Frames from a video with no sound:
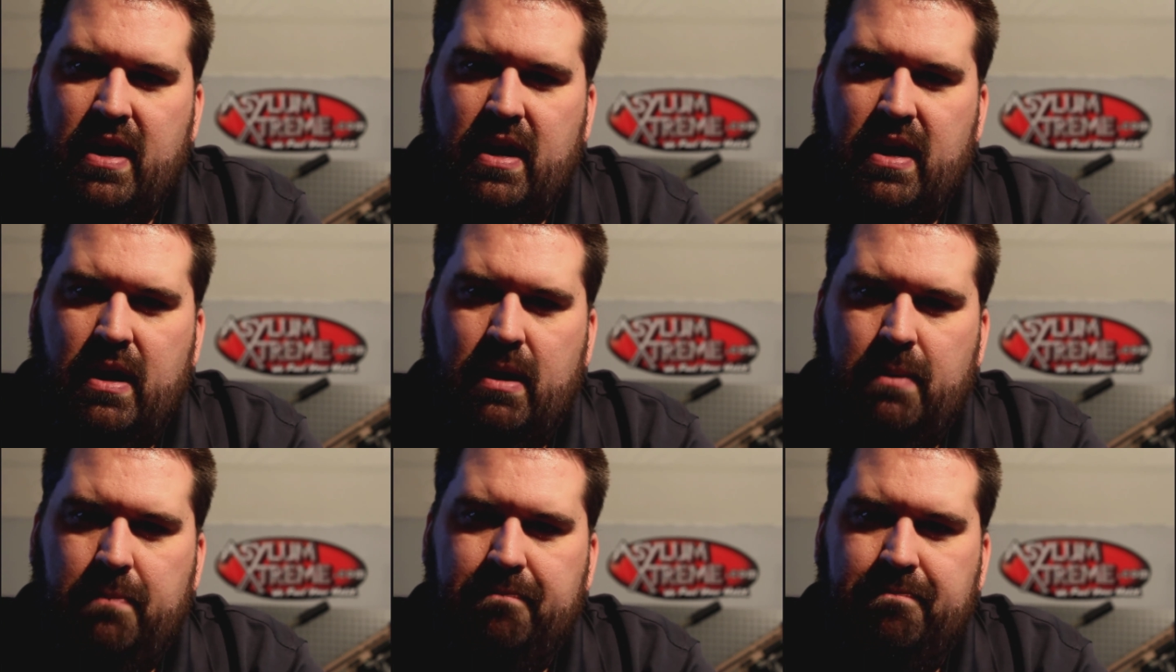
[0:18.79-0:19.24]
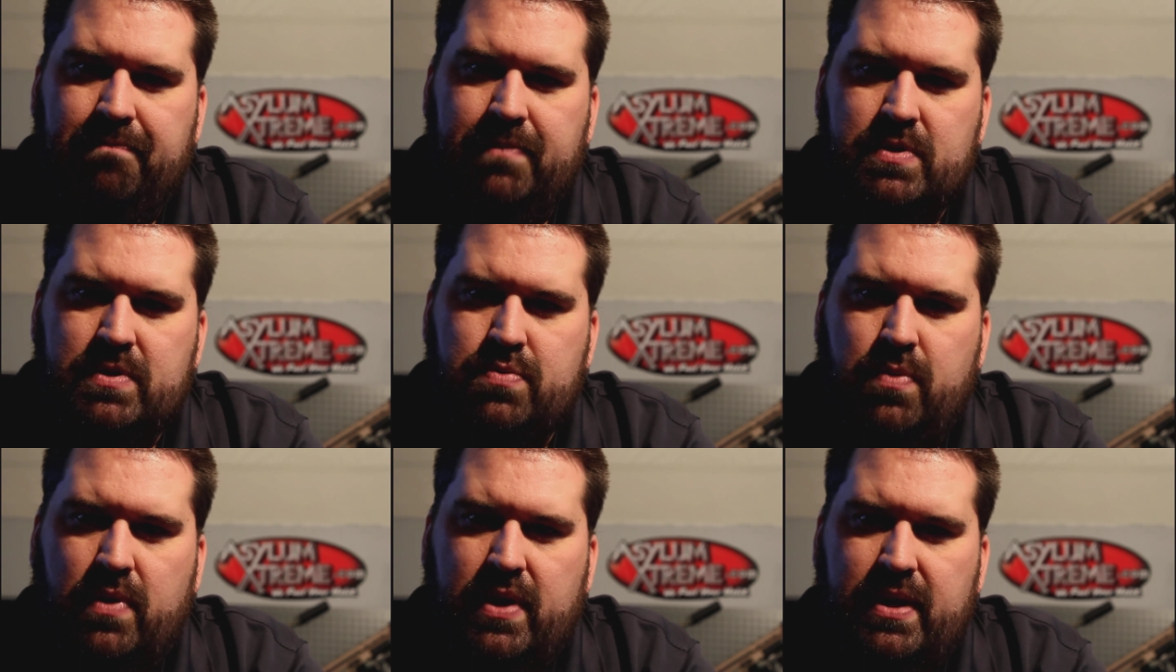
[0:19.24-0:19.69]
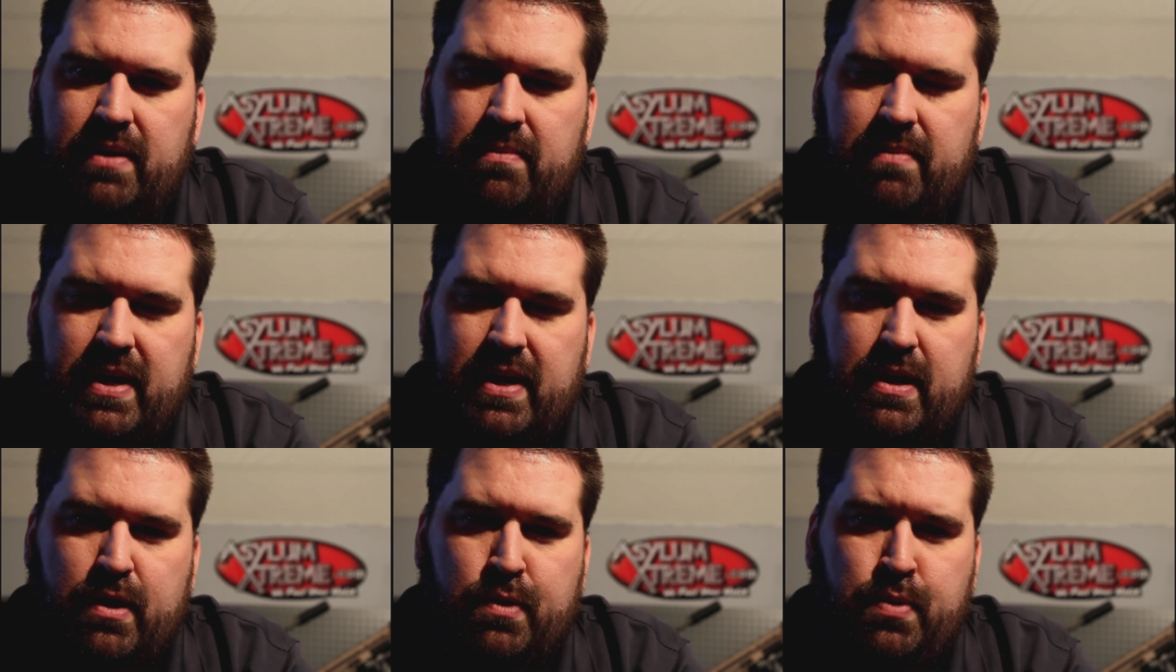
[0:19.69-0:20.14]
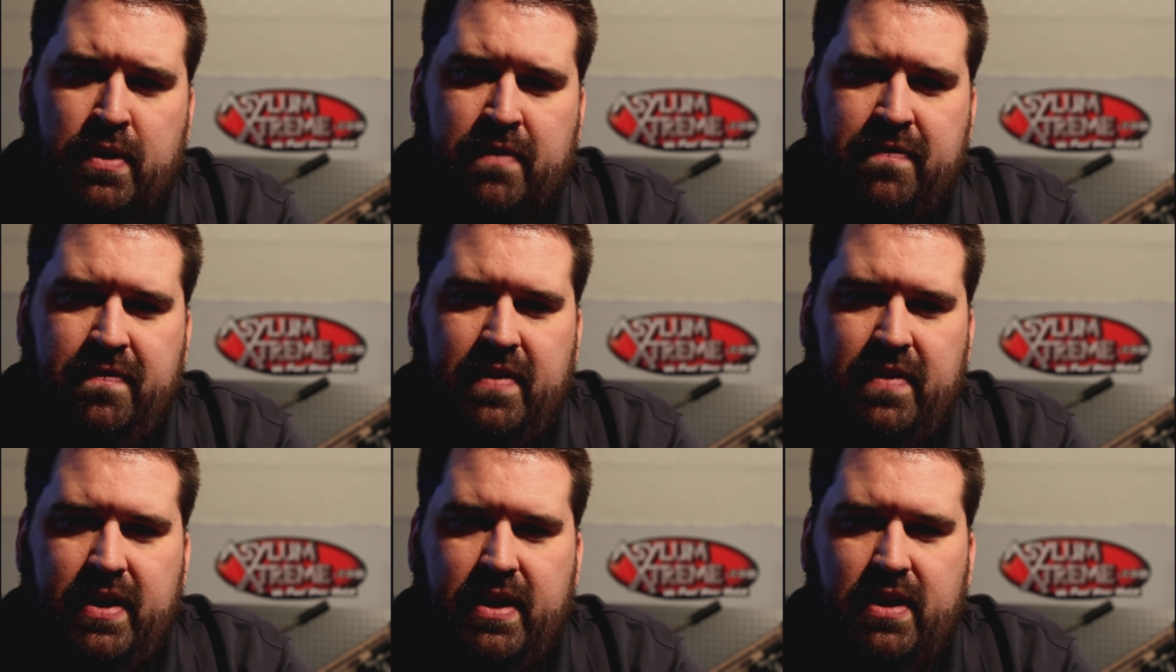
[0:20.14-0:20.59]
Um, just wanted to make a quick
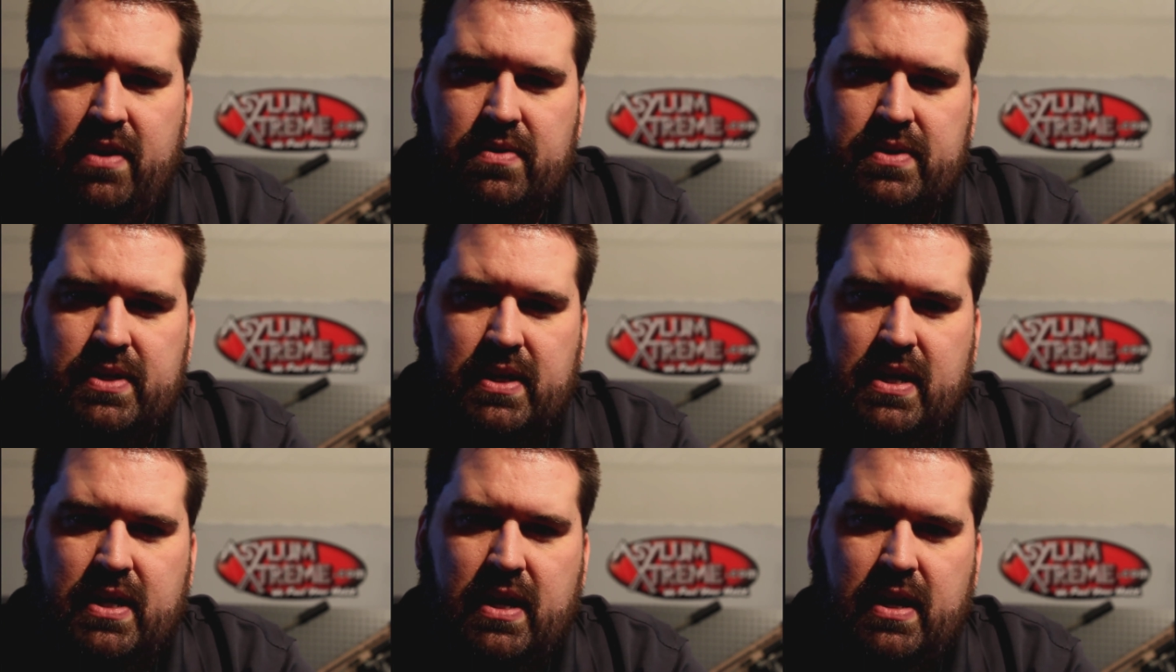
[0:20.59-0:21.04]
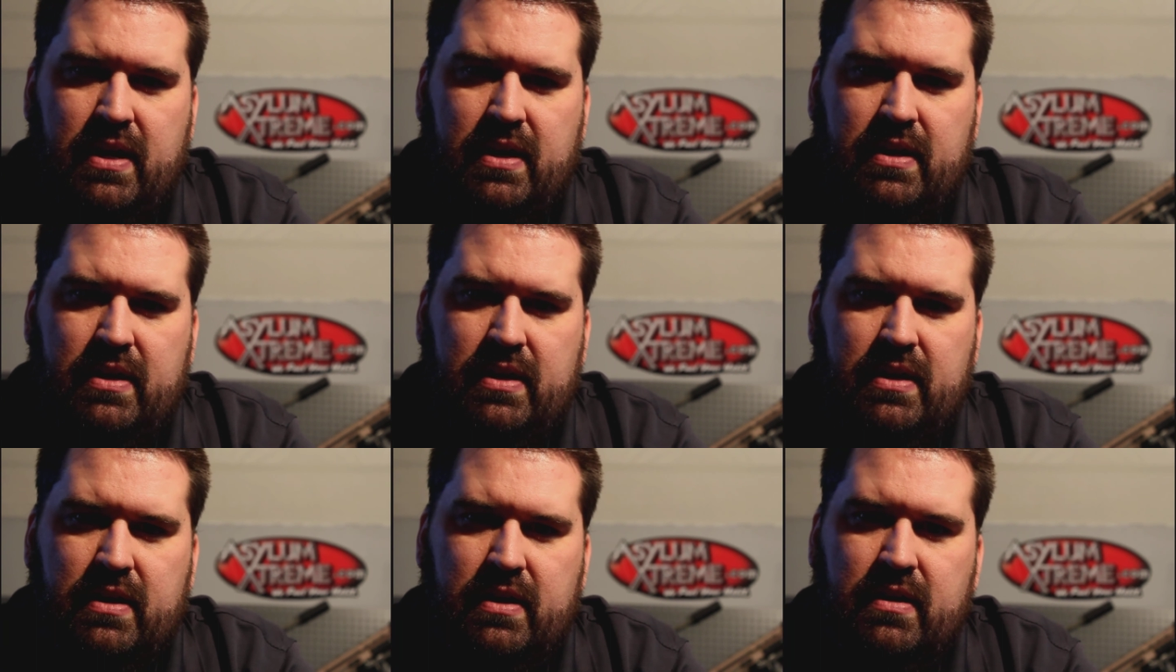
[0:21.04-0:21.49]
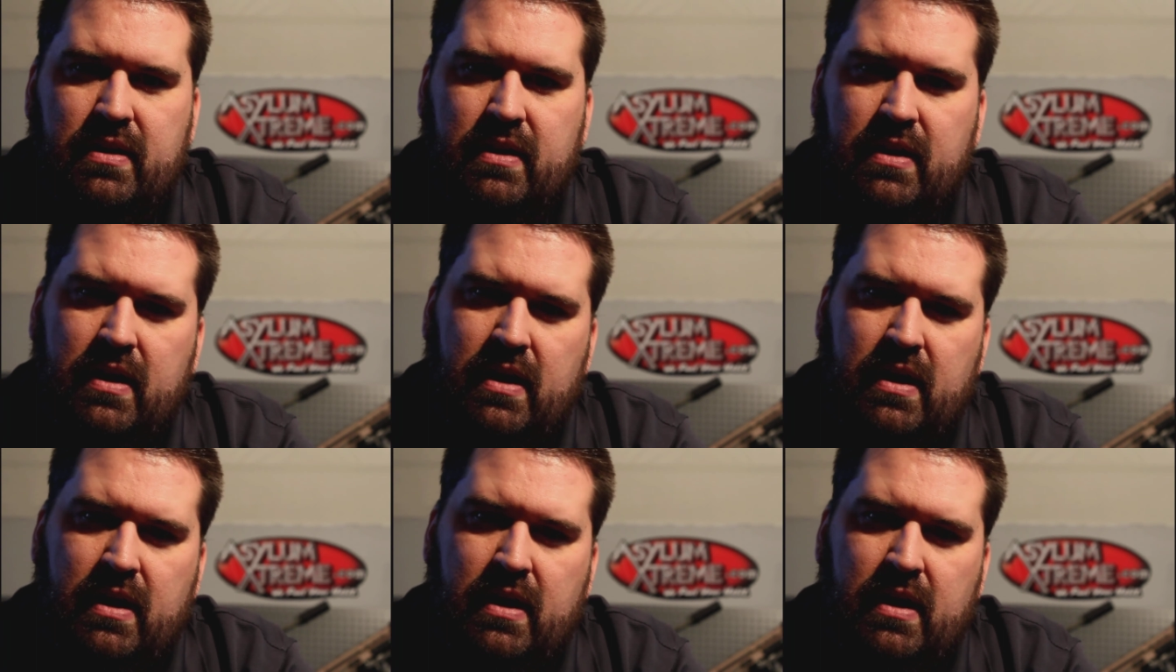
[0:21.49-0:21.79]
video to kind of